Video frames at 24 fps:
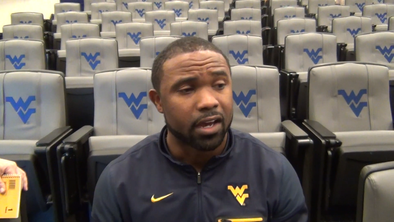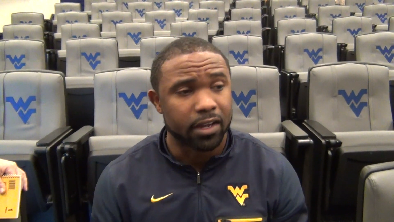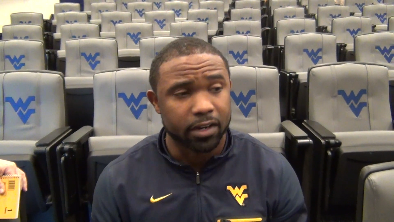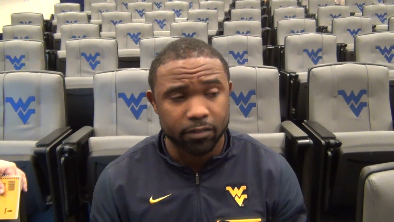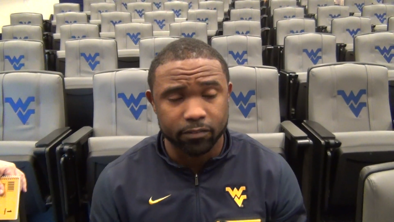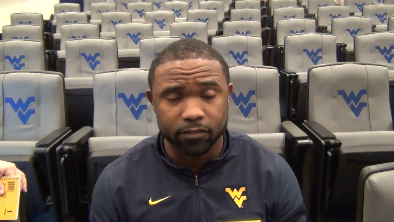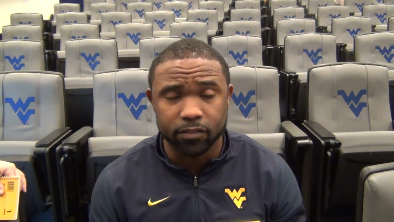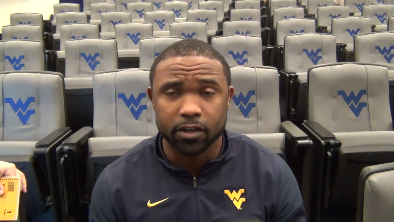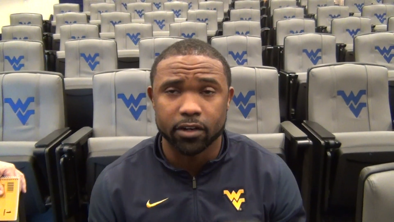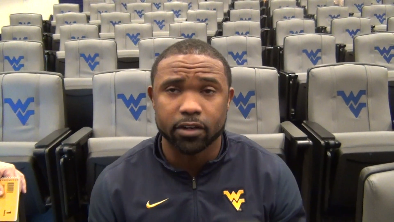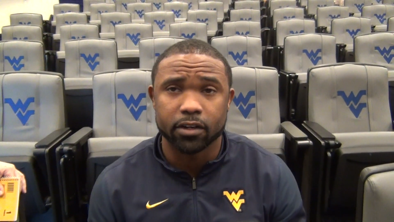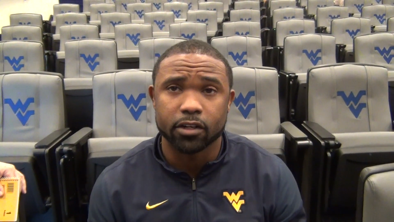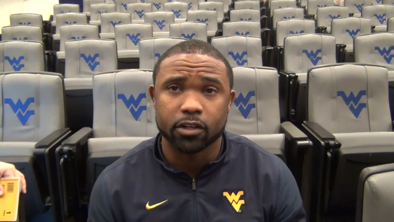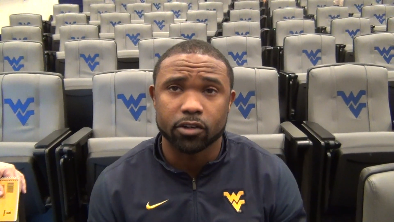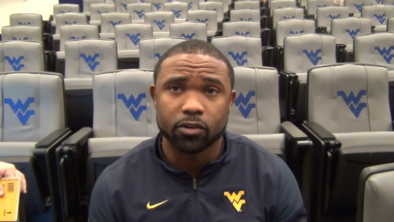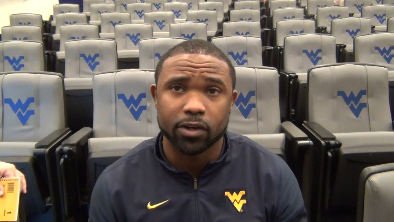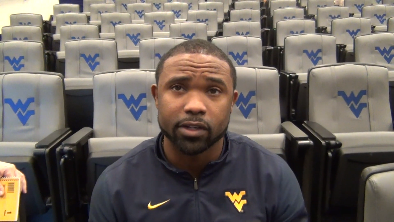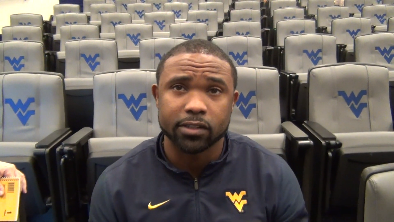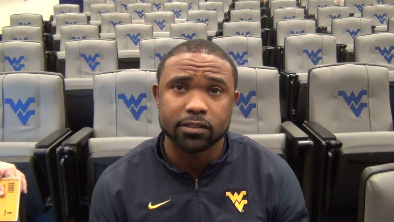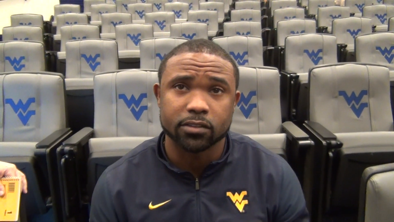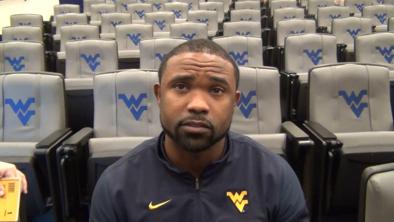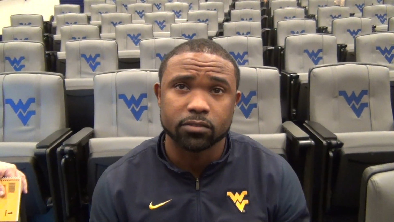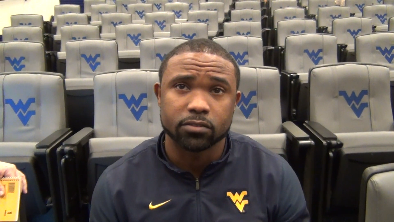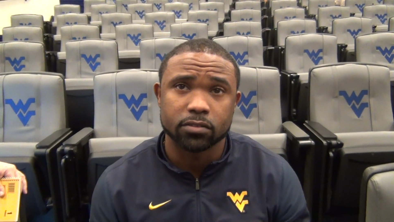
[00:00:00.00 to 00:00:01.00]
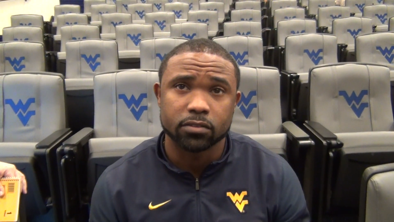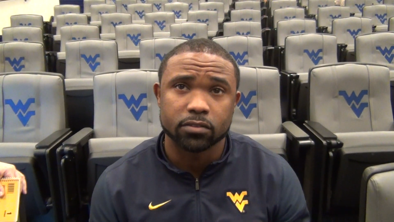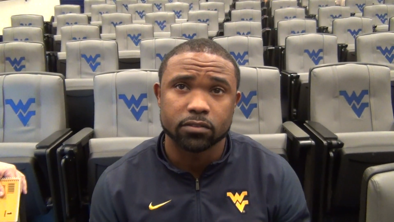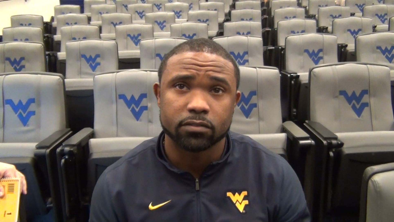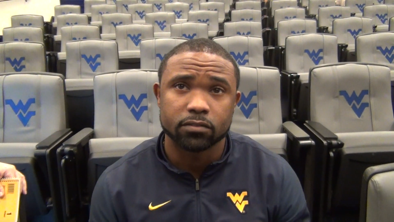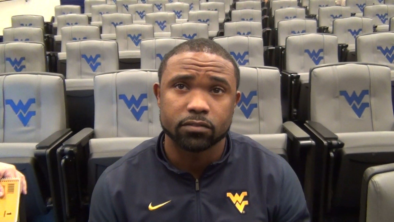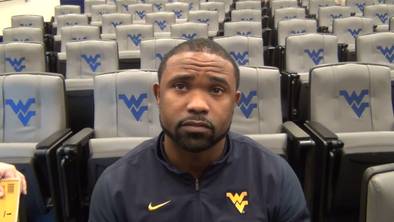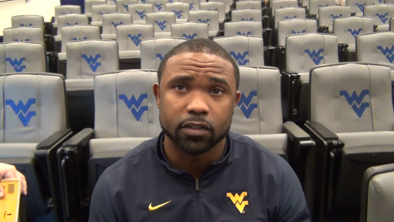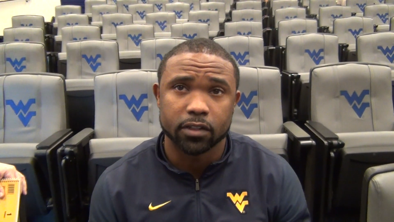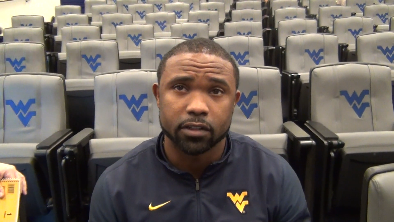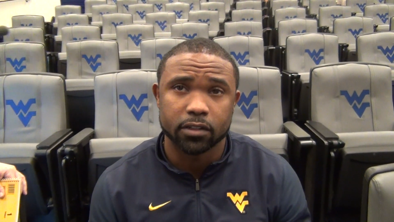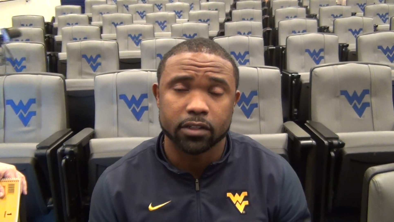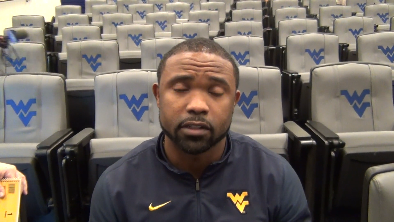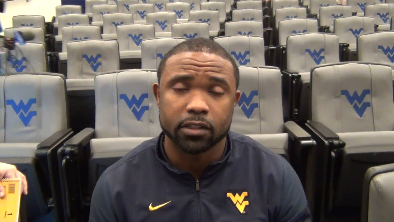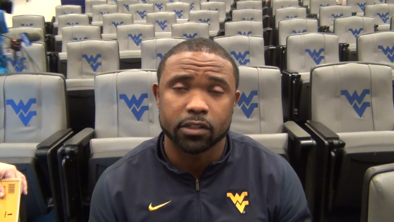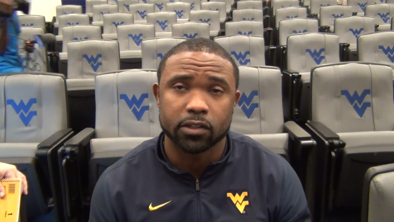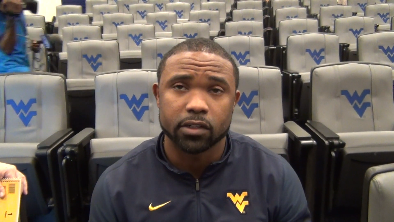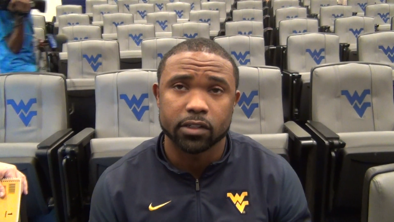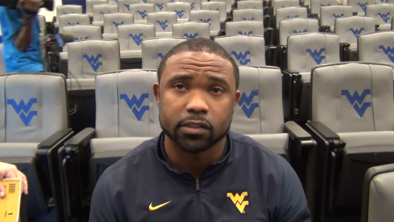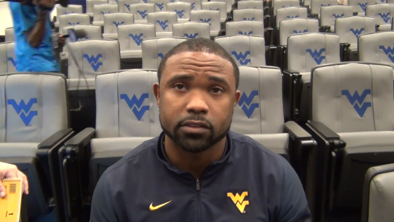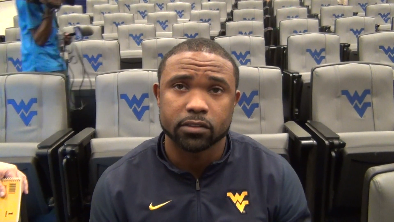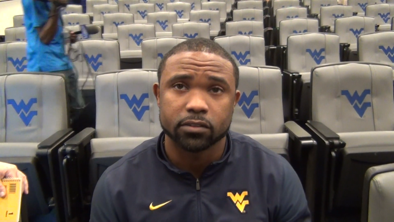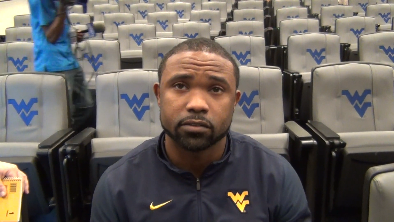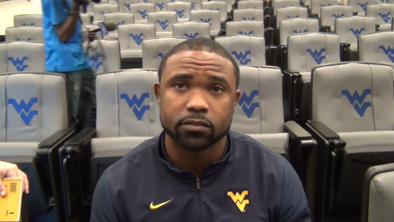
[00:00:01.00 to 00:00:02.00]
And they're very aggressive, very
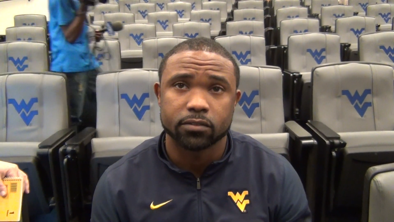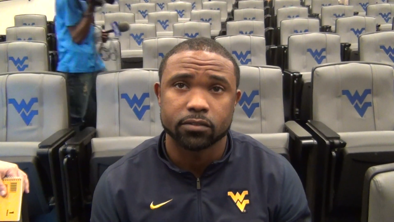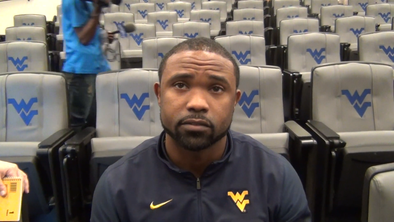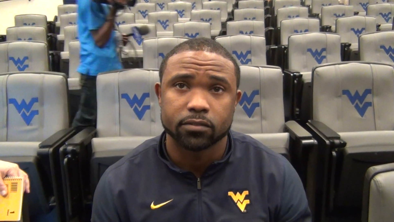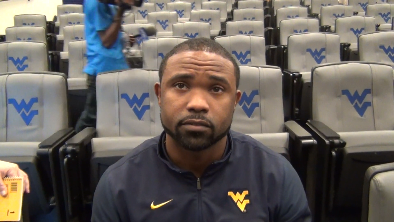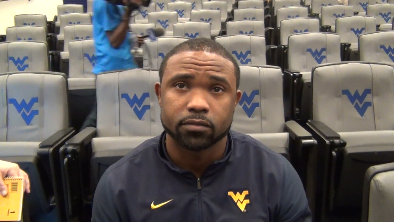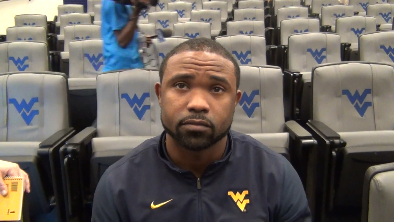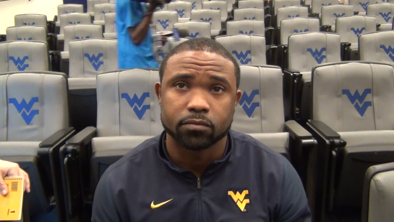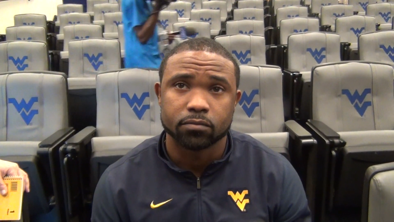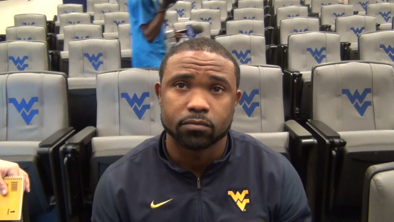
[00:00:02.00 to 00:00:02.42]
aggressive.